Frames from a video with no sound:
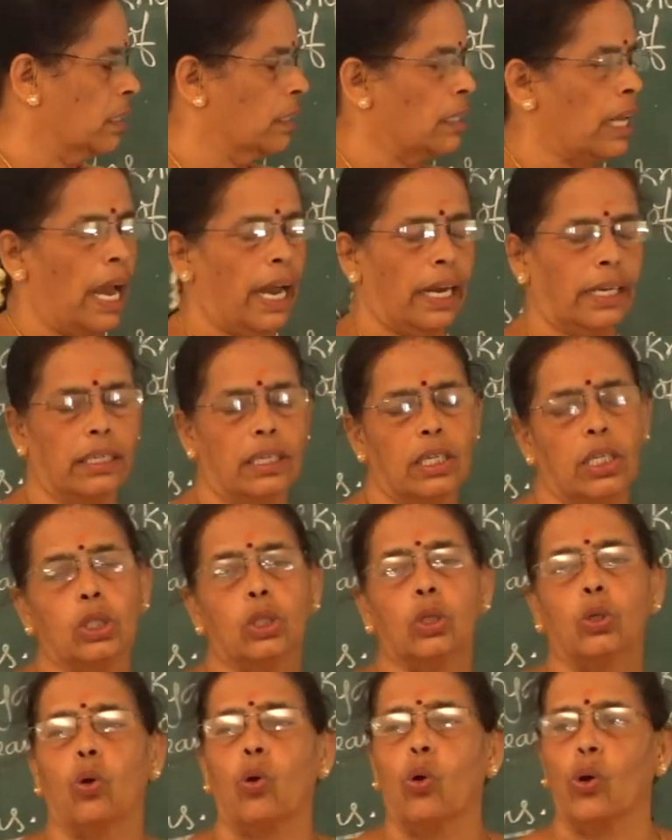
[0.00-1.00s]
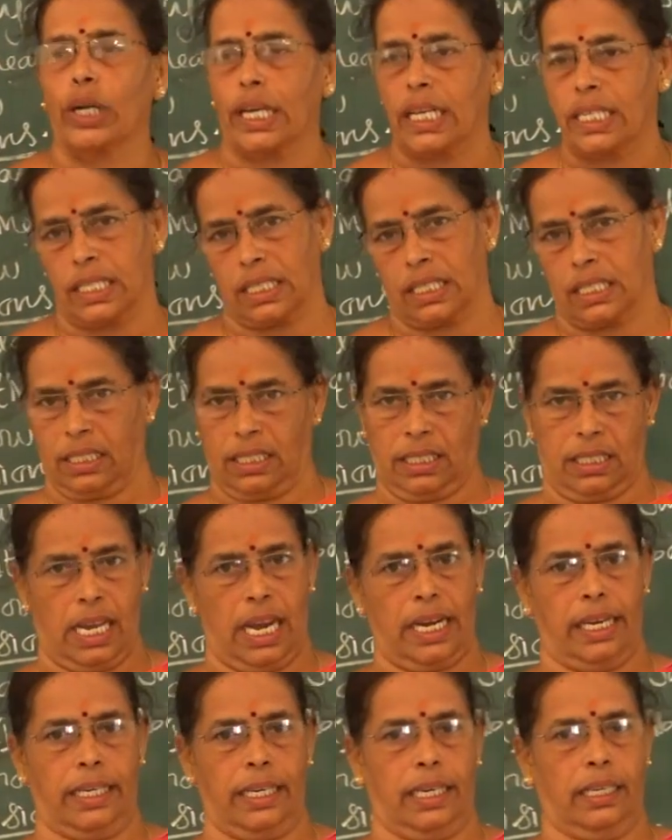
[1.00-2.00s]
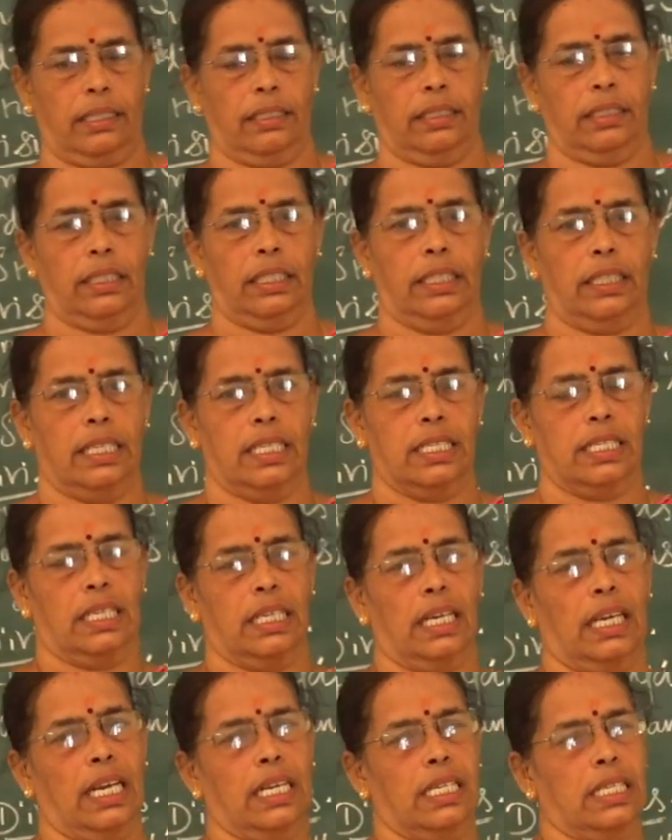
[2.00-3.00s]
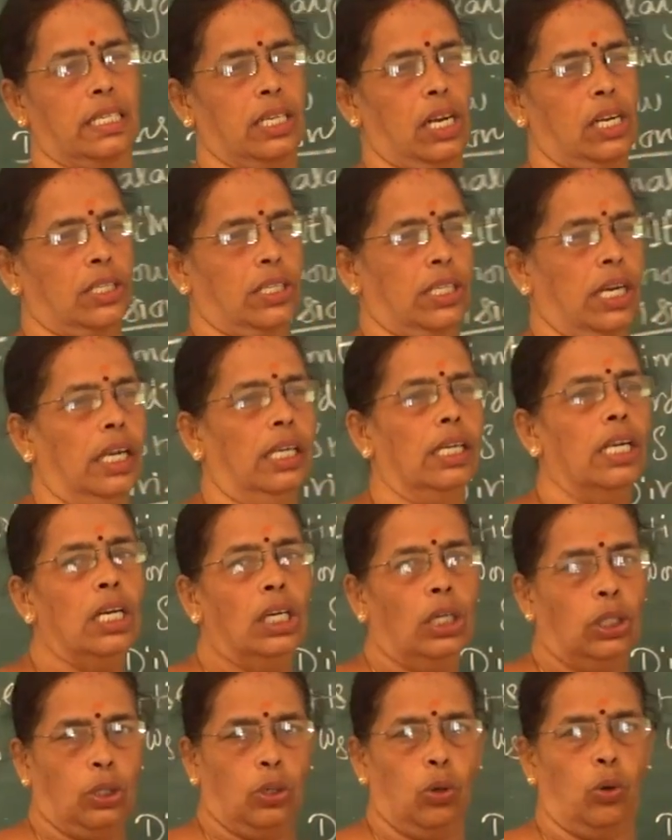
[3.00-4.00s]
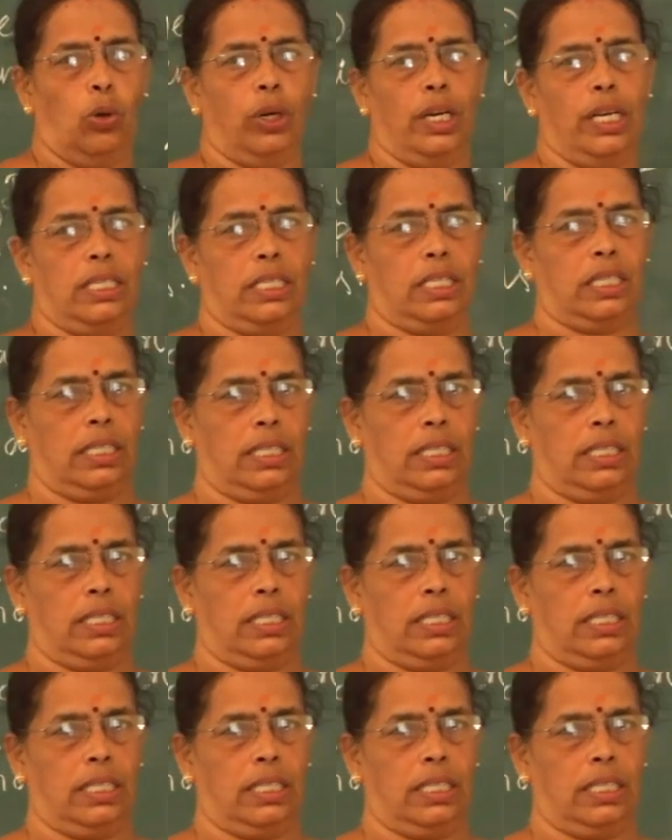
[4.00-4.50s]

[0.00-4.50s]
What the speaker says: Then tourist center, it is in a hill station, tourist